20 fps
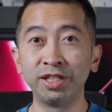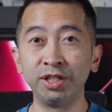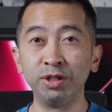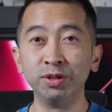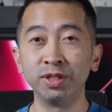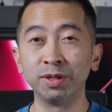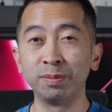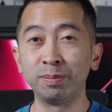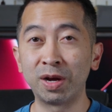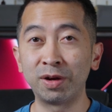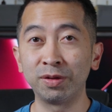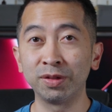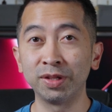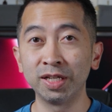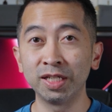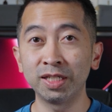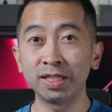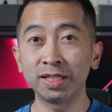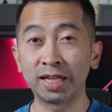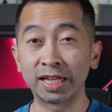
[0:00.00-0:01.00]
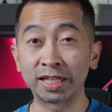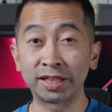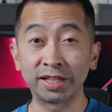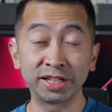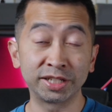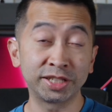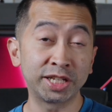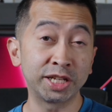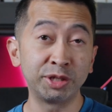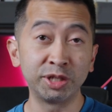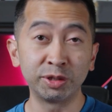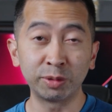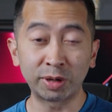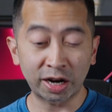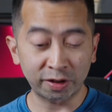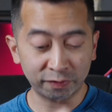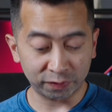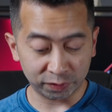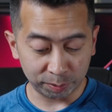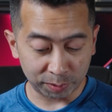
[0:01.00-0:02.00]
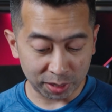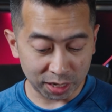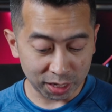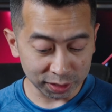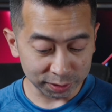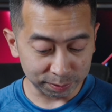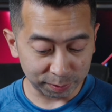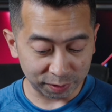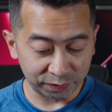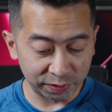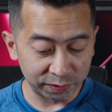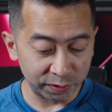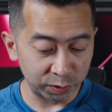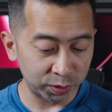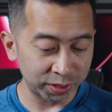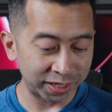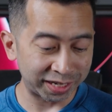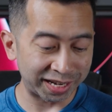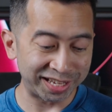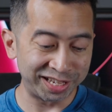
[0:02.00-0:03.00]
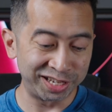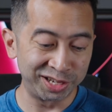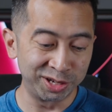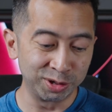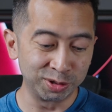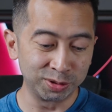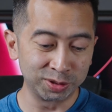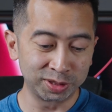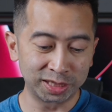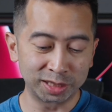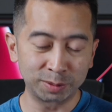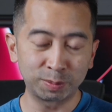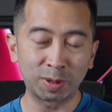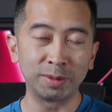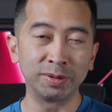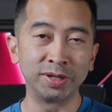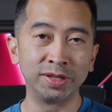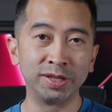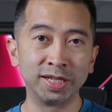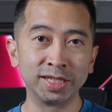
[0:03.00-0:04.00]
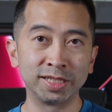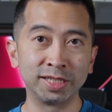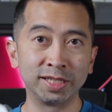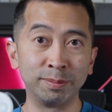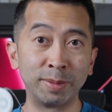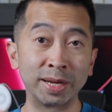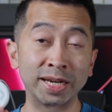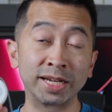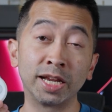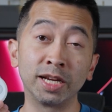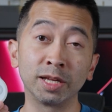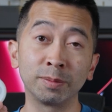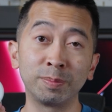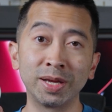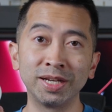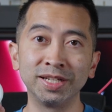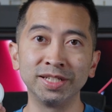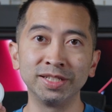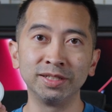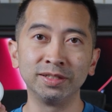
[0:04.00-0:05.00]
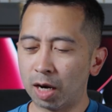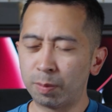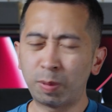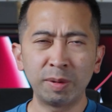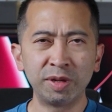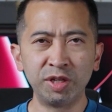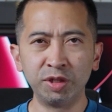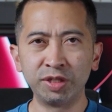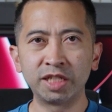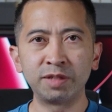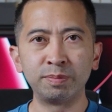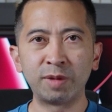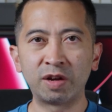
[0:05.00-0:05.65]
to use and mount this, like the accessories right out of the box. My favorite one that I use is probably this, the magnetic pendant. I probably use this